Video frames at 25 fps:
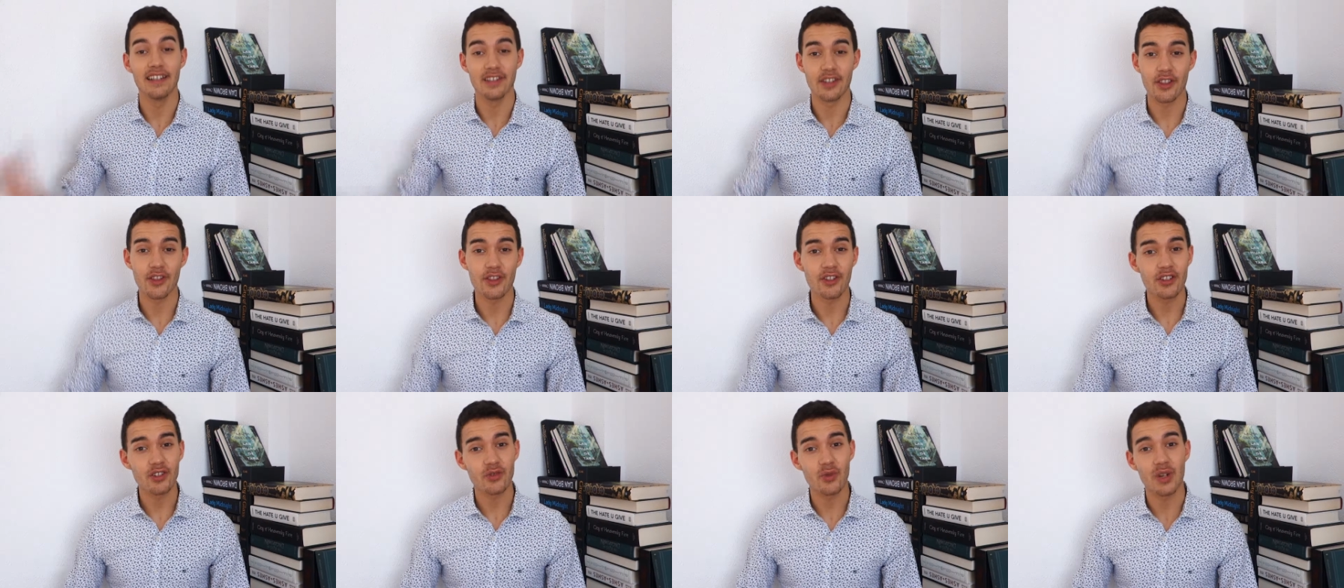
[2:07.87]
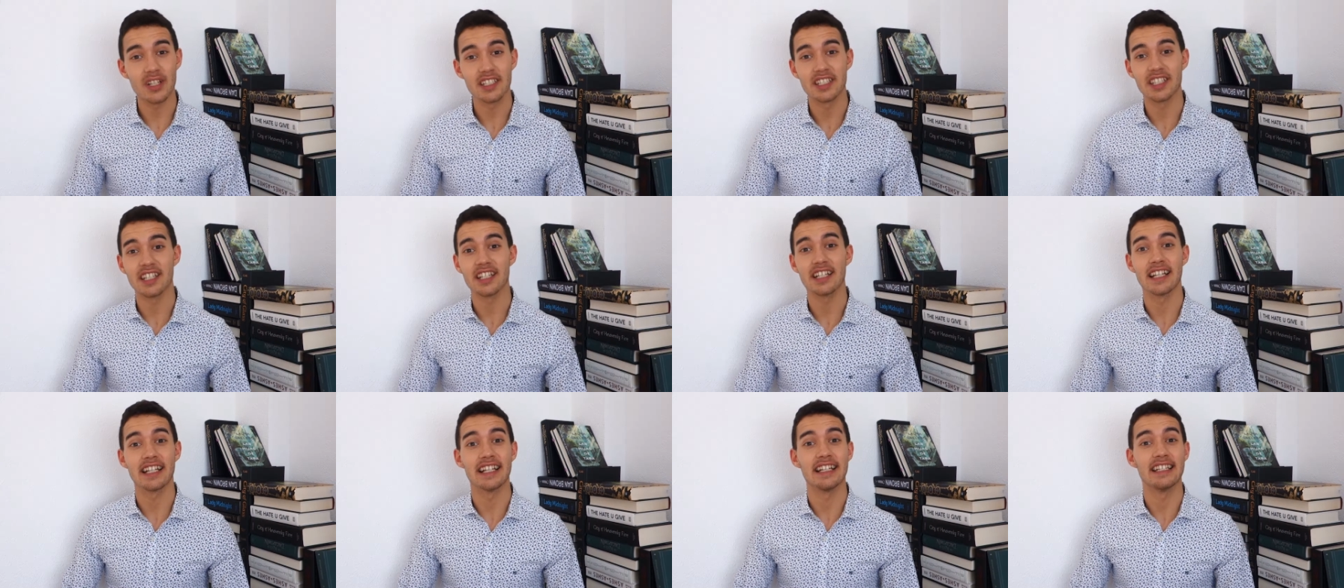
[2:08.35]
The third
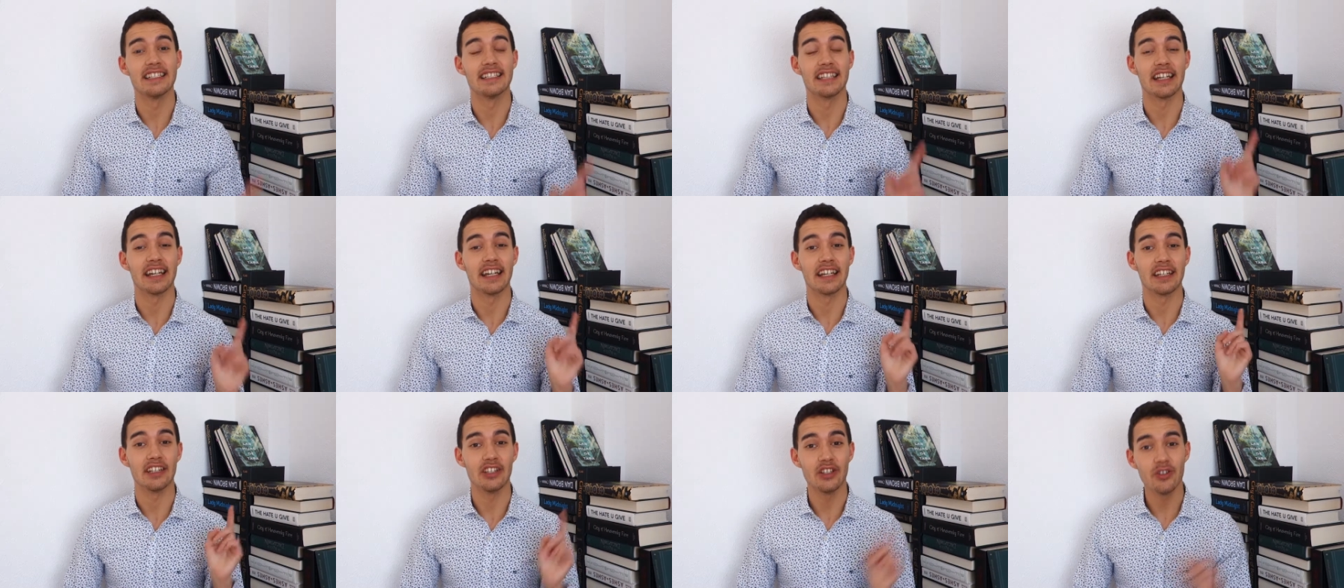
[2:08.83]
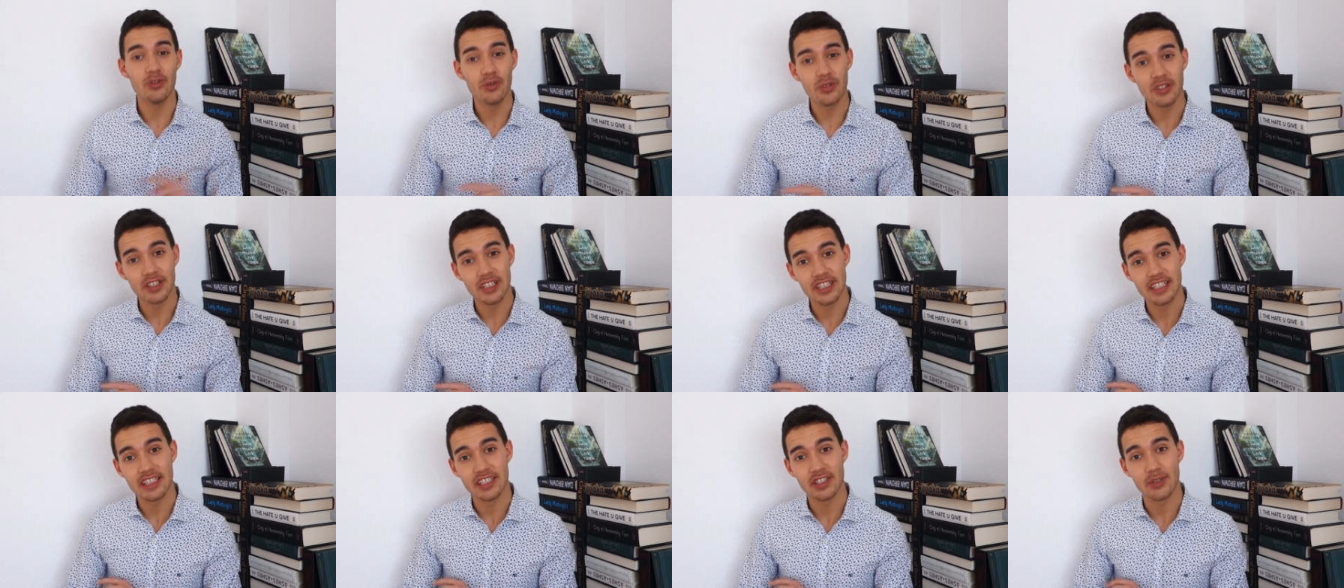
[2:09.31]
question is a new
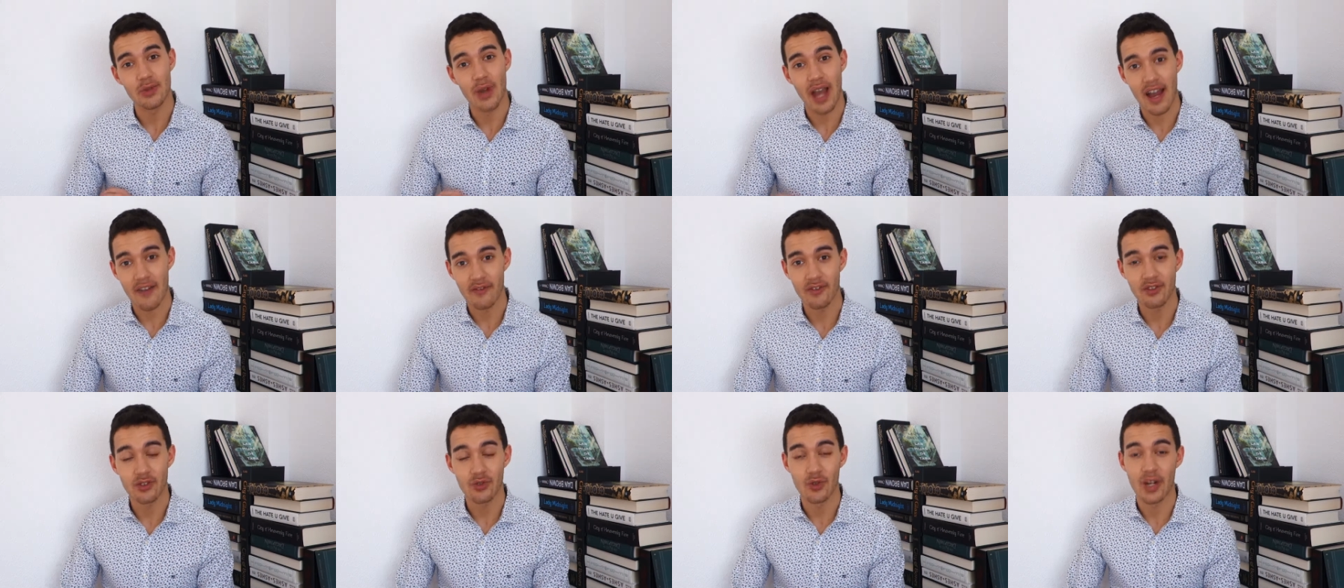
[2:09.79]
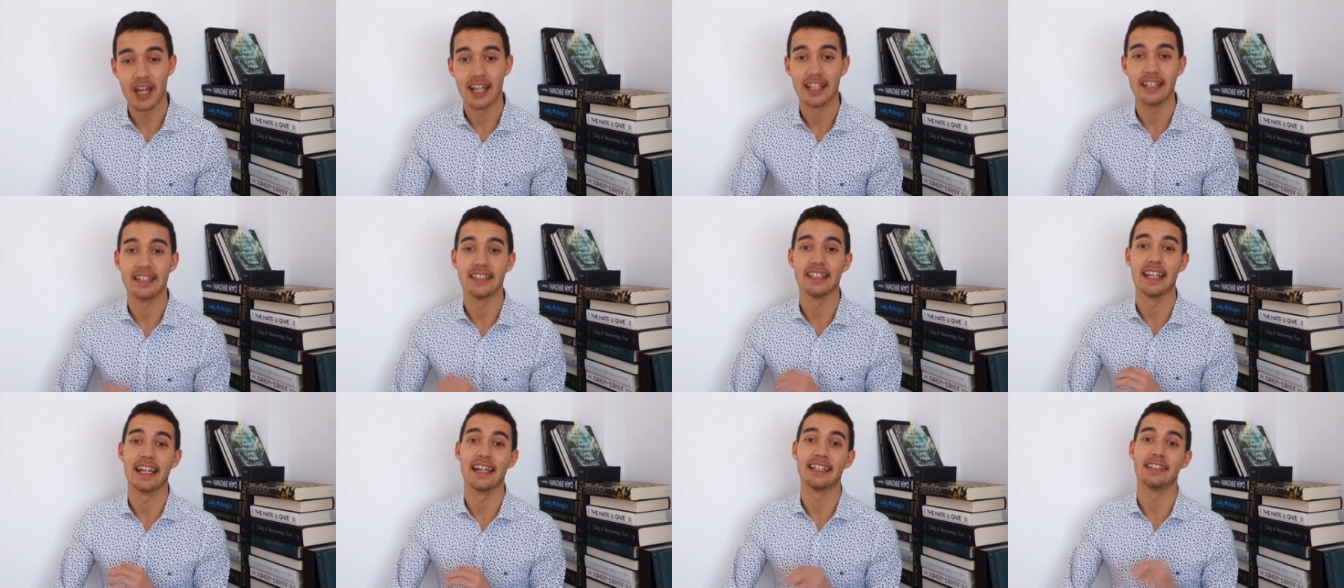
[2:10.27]
release you haven't
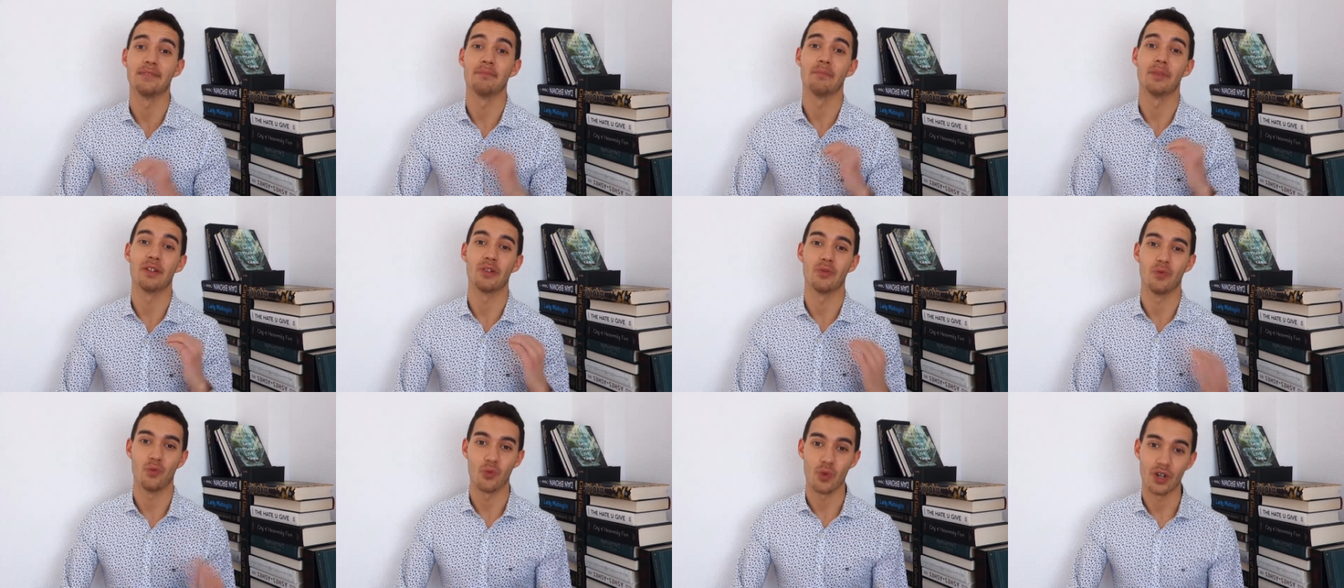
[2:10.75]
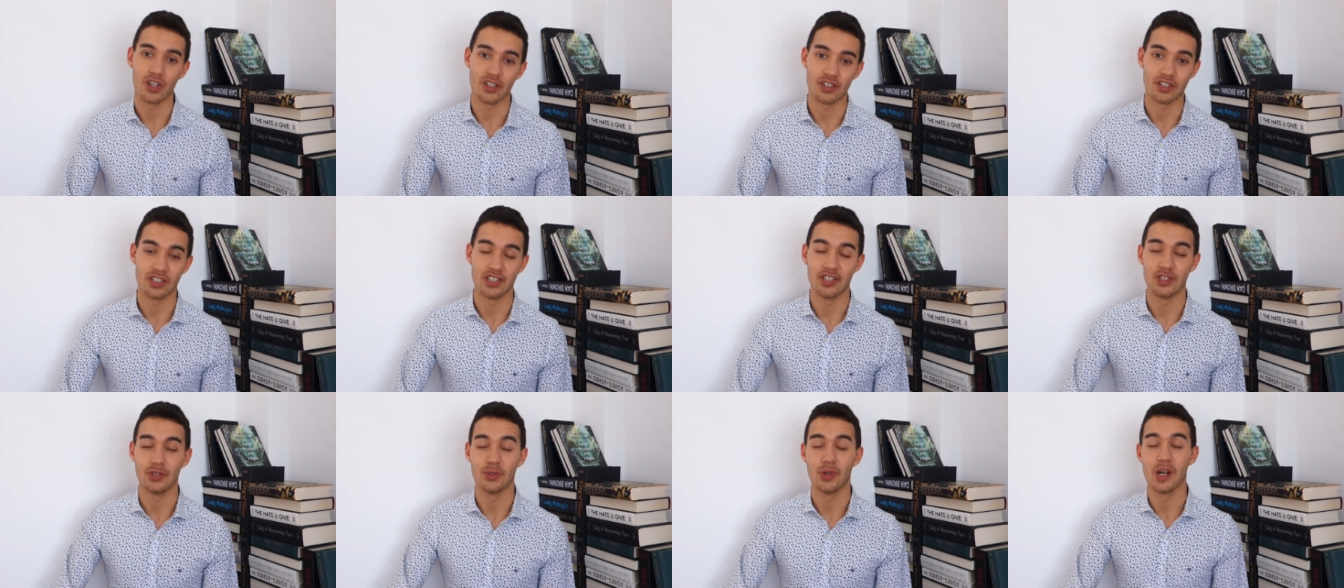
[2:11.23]
read yet but want
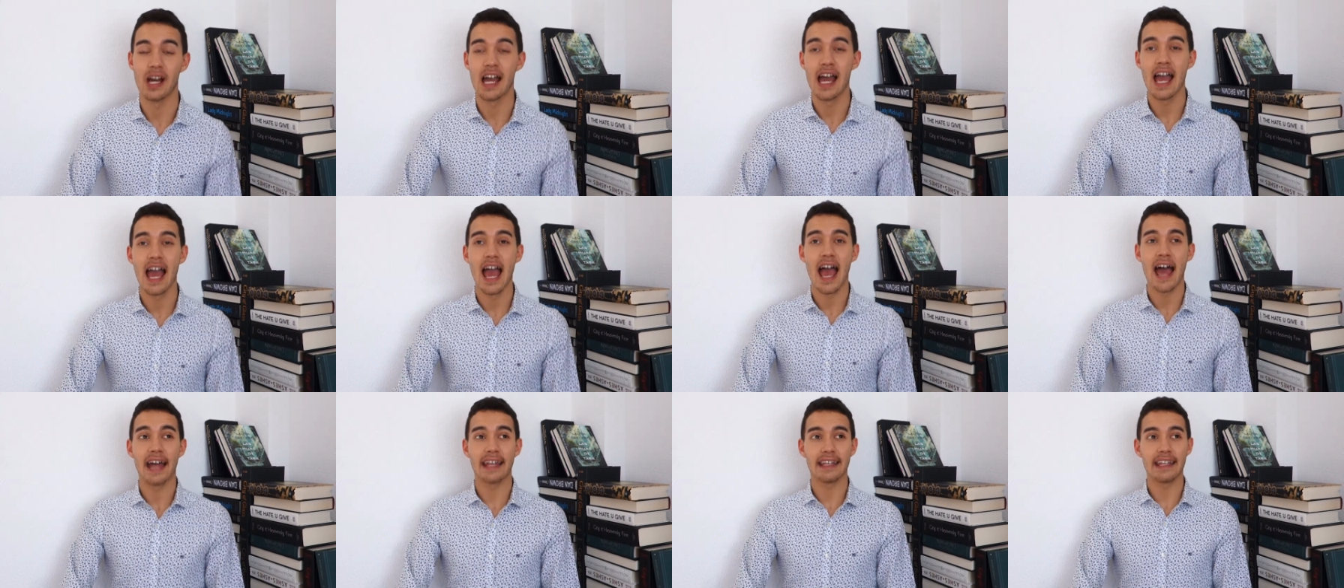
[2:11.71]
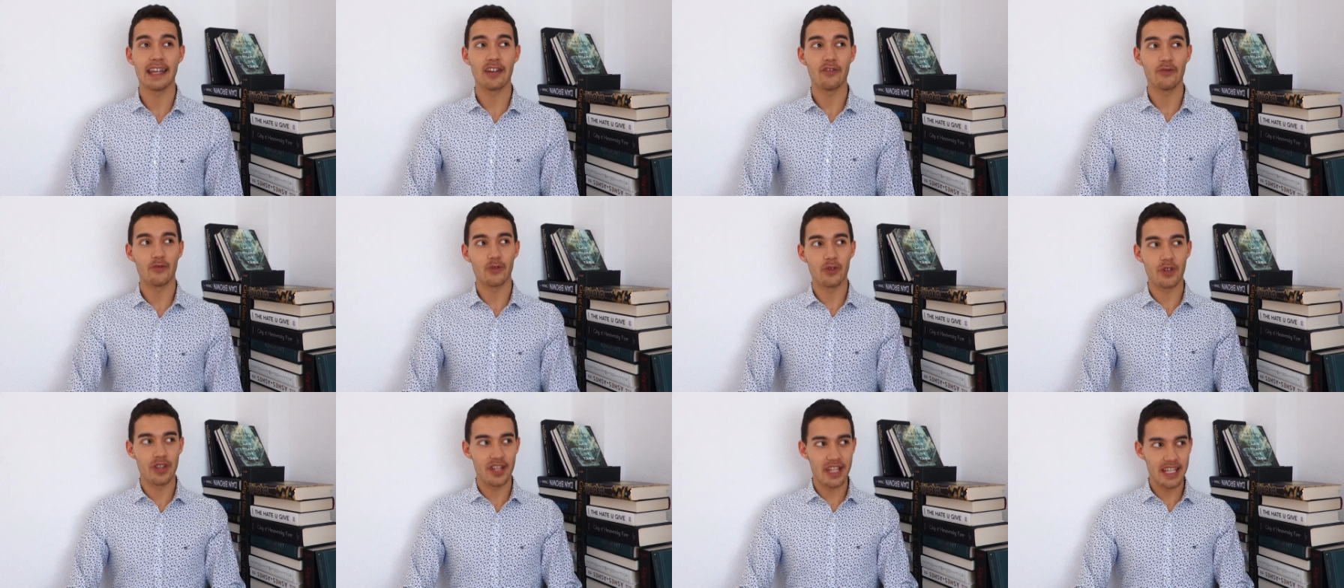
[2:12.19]
to. Now
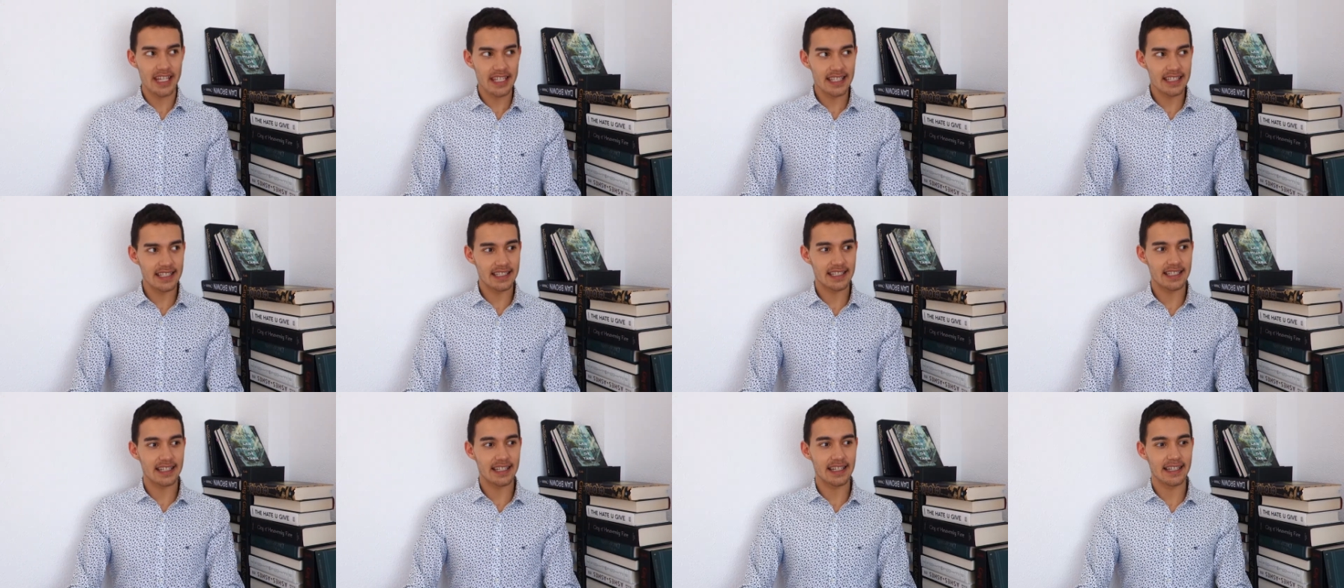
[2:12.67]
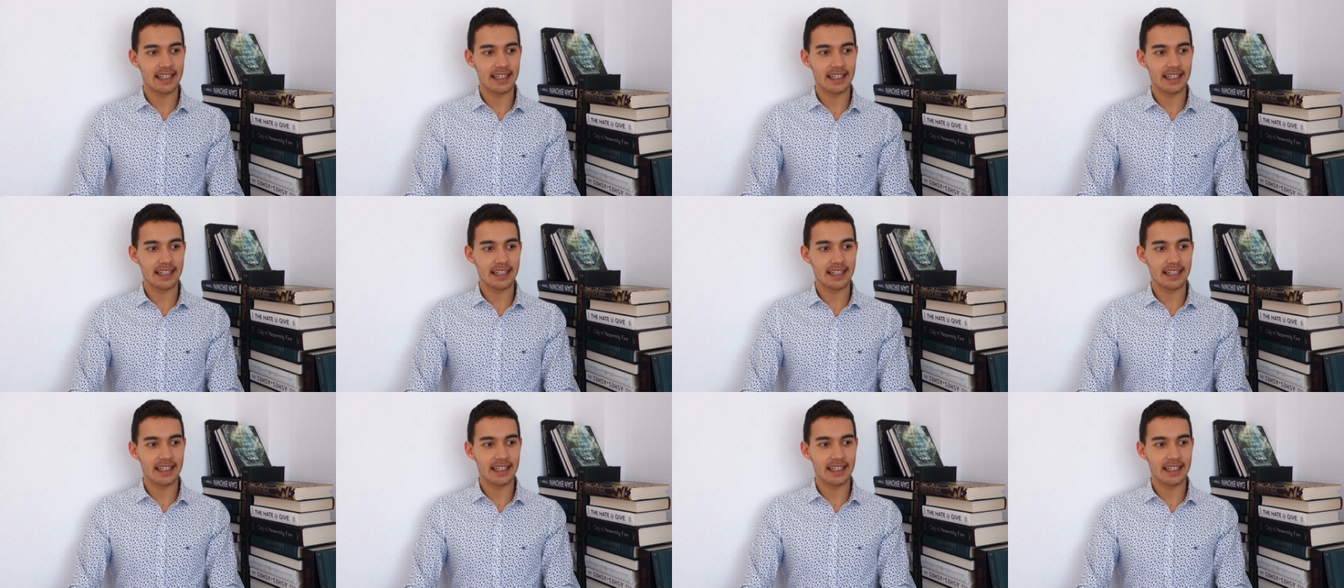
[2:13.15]
for this,